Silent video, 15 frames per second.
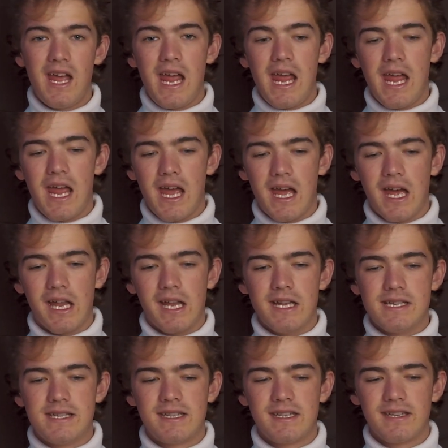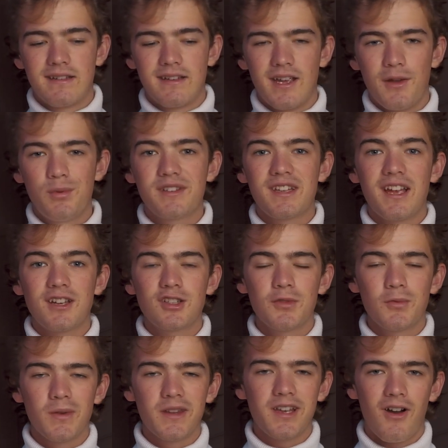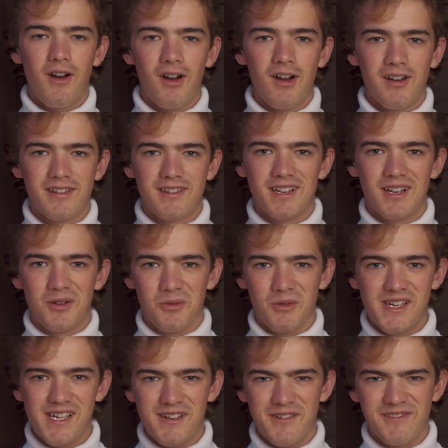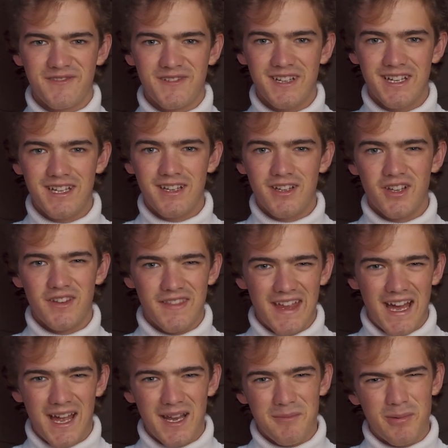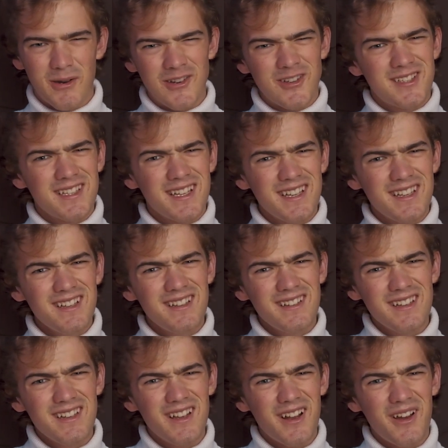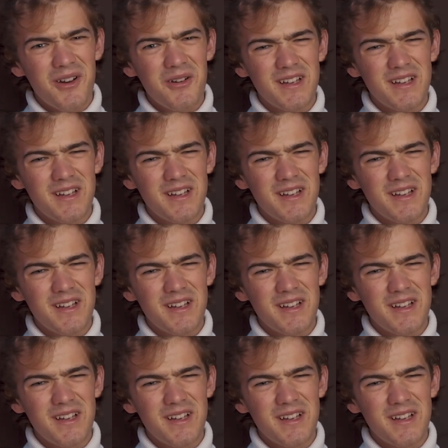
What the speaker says: and it was actually really hard to grieve that person, you know?